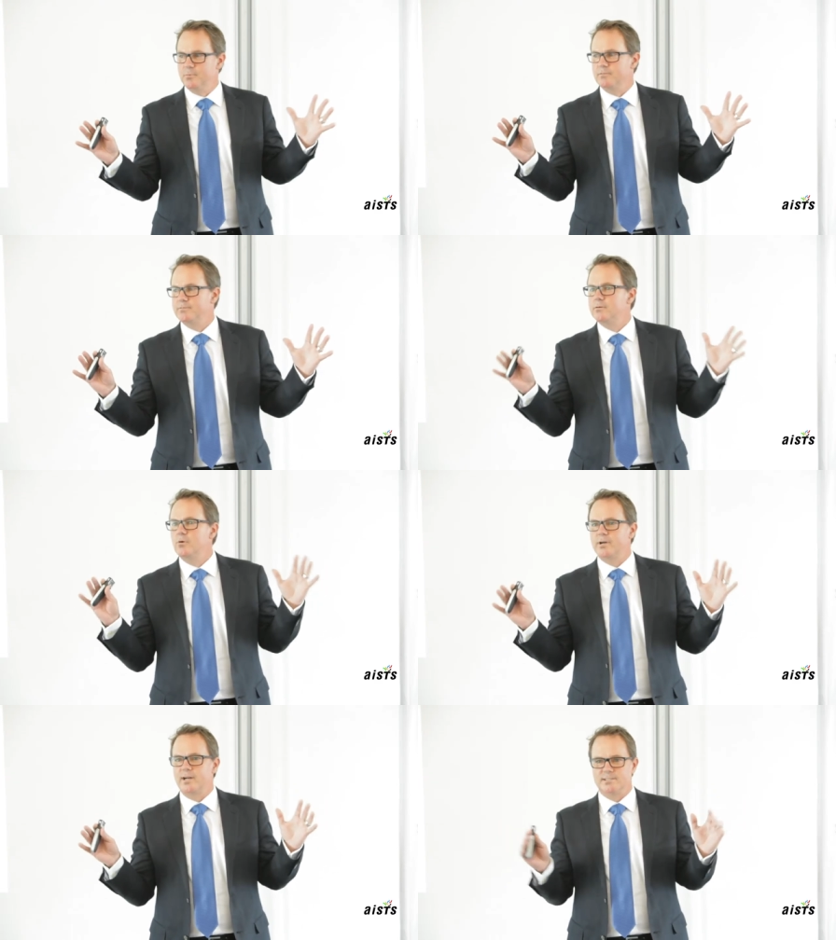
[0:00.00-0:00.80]
of
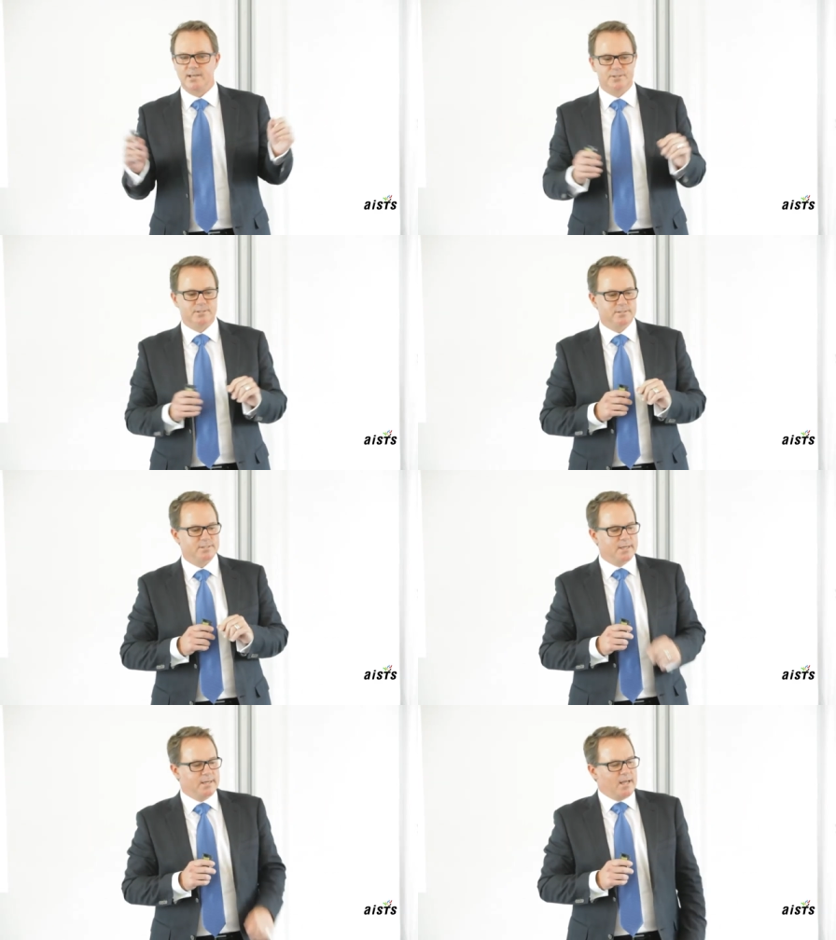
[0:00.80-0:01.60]
organizations,
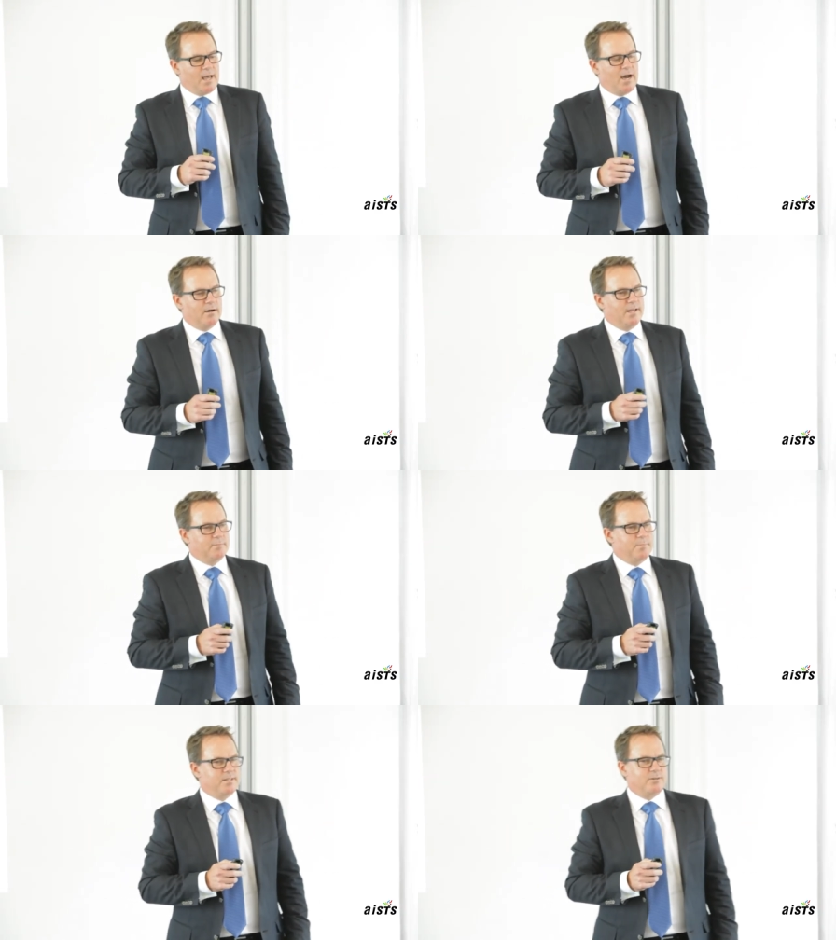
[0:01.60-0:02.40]
our
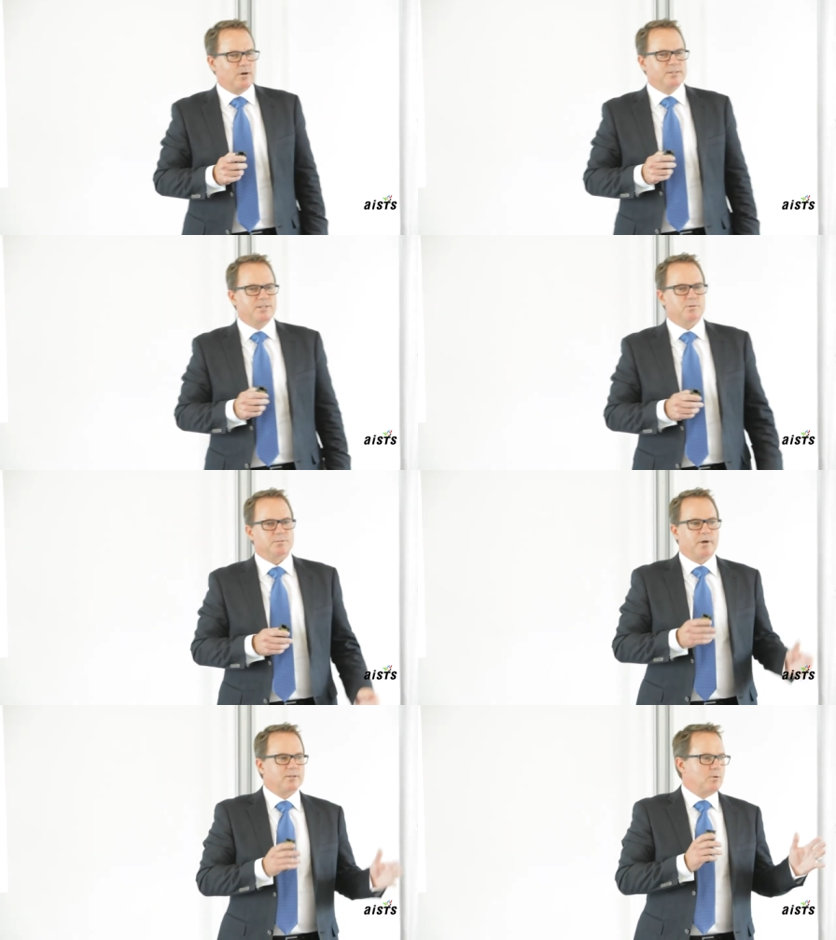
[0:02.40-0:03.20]
methodology was
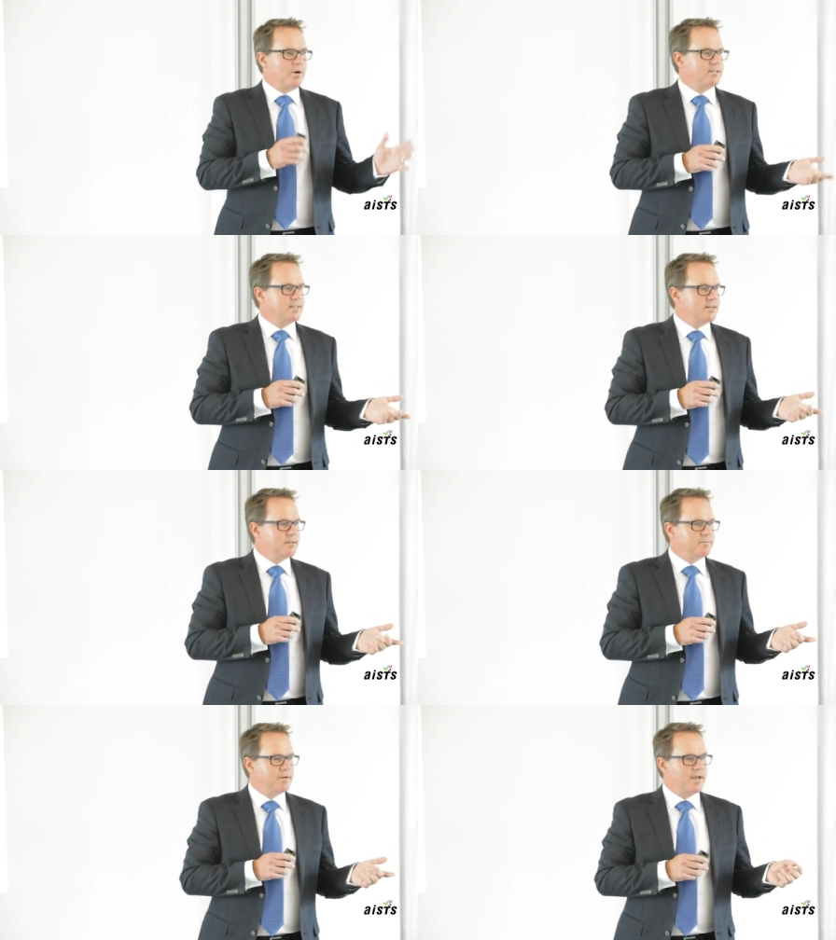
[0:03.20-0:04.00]
both
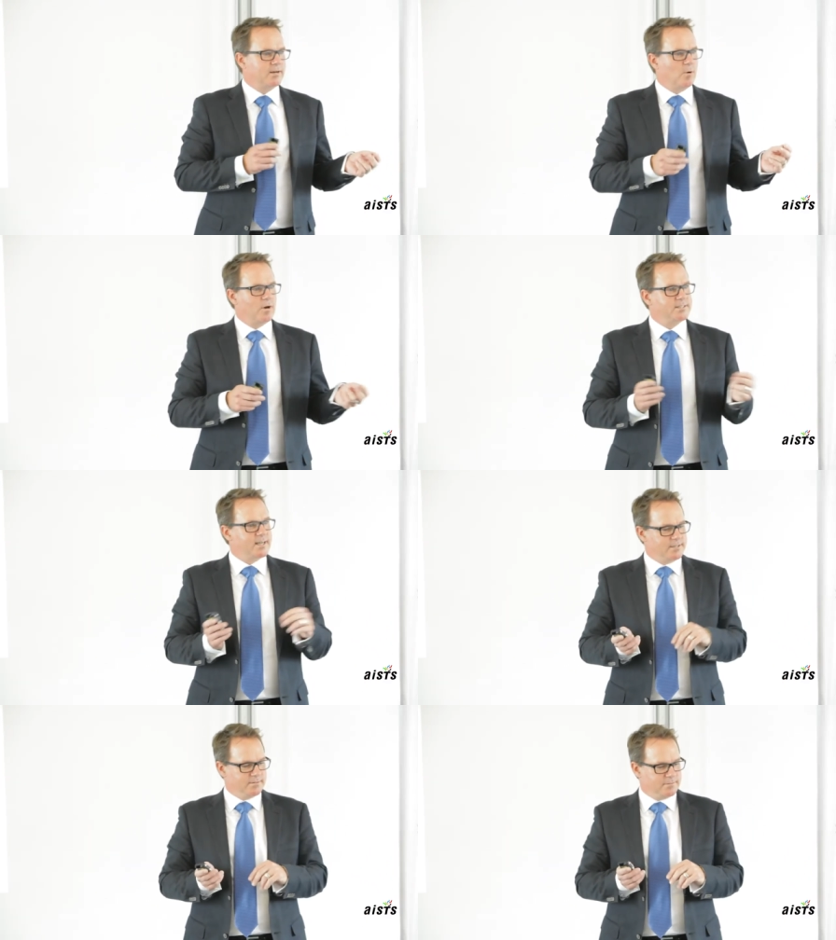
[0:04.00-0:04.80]
quantitative and
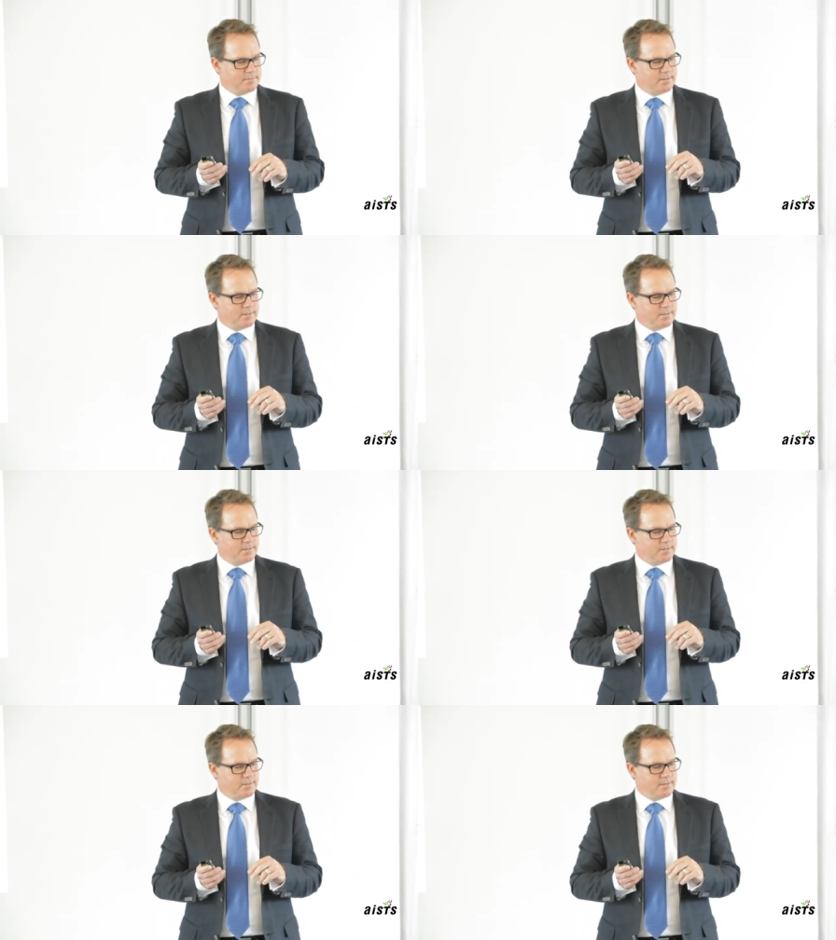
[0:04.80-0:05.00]
qualitative.